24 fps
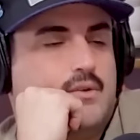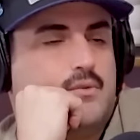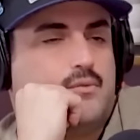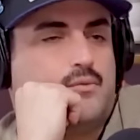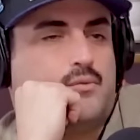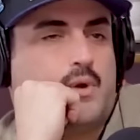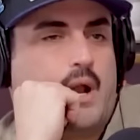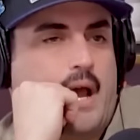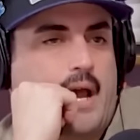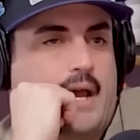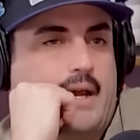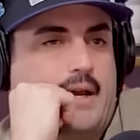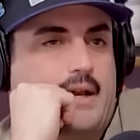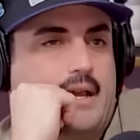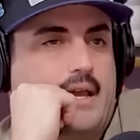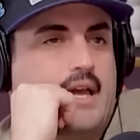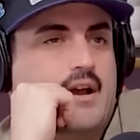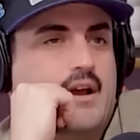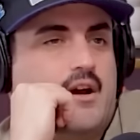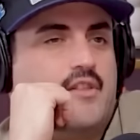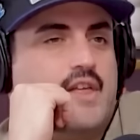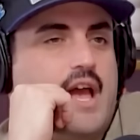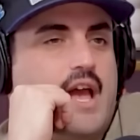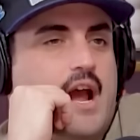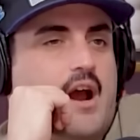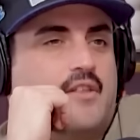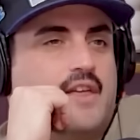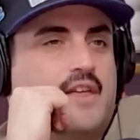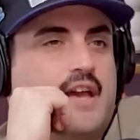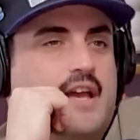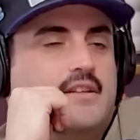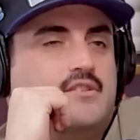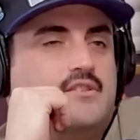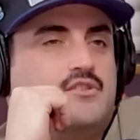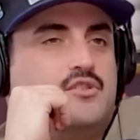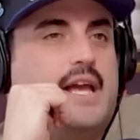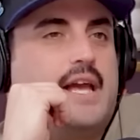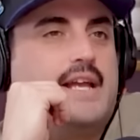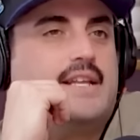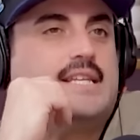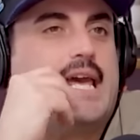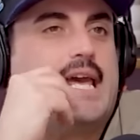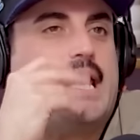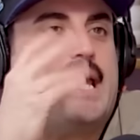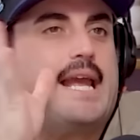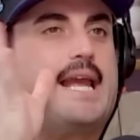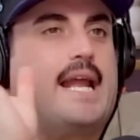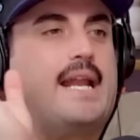Right? Are they, are they? Do they
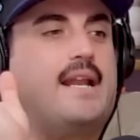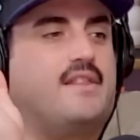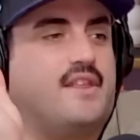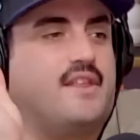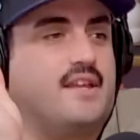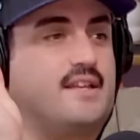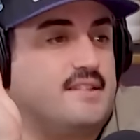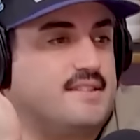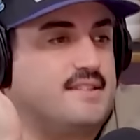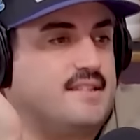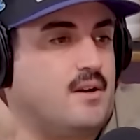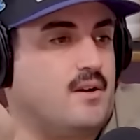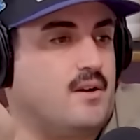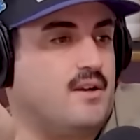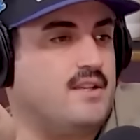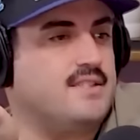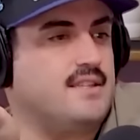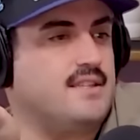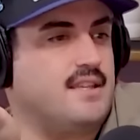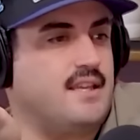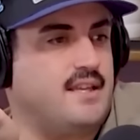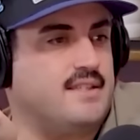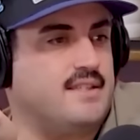take anything seriously?